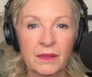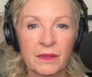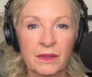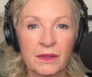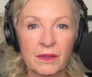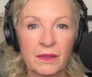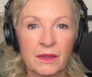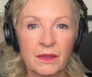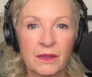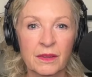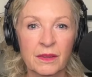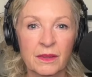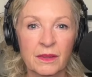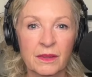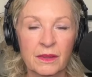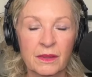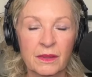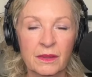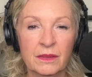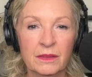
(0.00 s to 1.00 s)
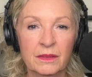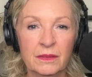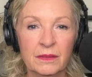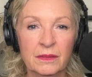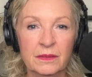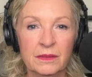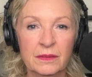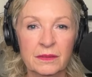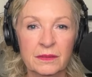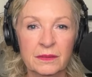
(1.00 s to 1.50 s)

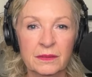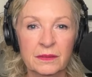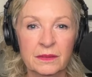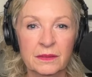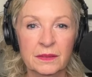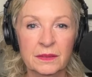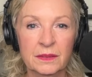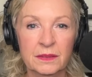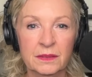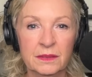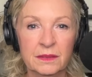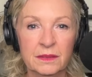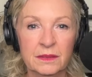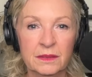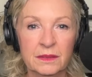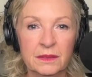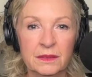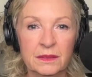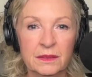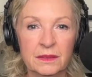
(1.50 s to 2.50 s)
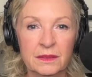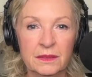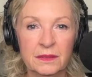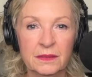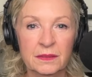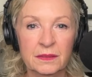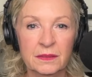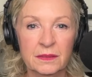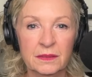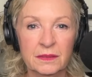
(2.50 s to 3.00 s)

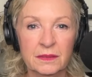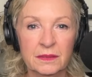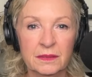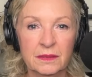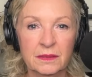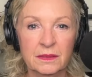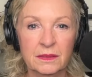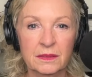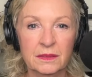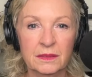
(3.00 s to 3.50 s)
(not speaking)